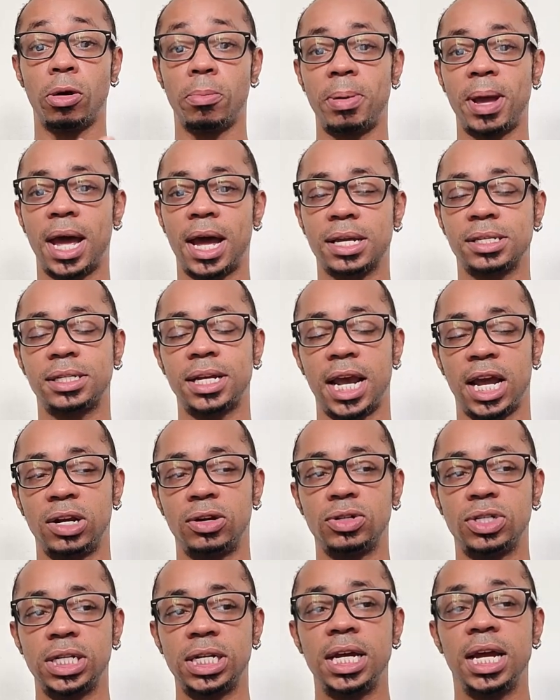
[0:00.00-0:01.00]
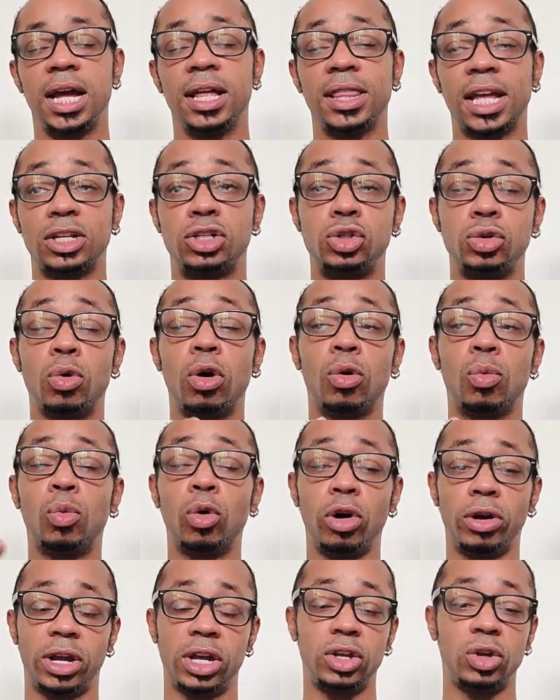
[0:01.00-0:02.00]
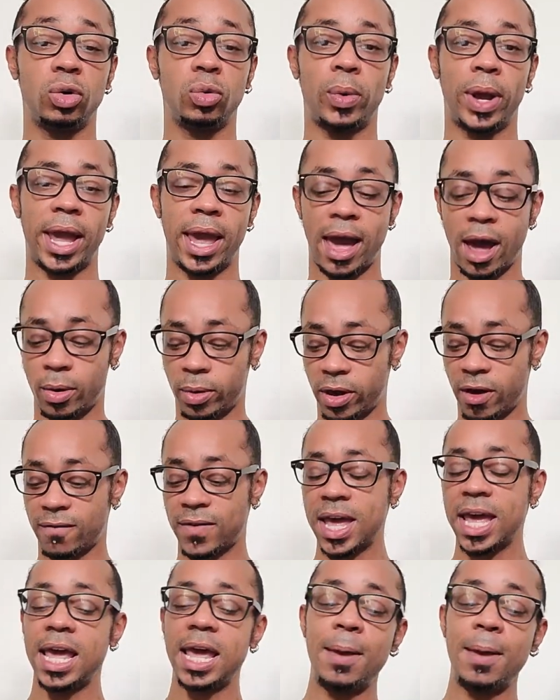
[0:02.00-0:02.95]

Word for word: a past energy that you are working your way out of.